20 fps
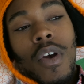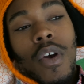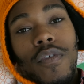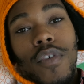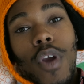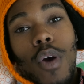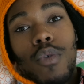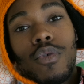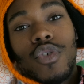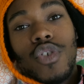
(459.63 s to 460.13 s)

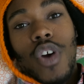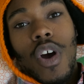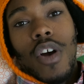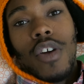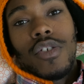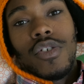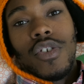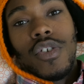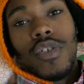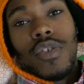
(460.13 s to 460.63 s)
No
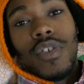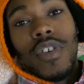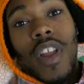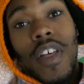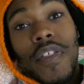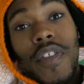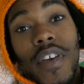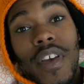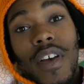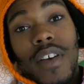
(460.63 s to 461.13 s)
charger,
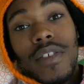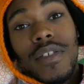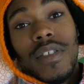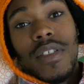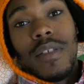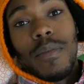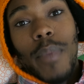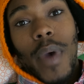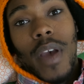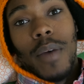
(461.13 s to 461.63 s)
nothing else in
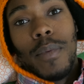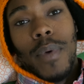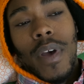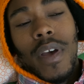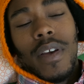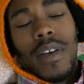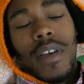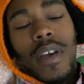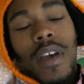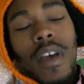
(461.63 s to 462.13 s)
the
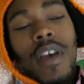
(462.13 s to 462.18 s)
backpack.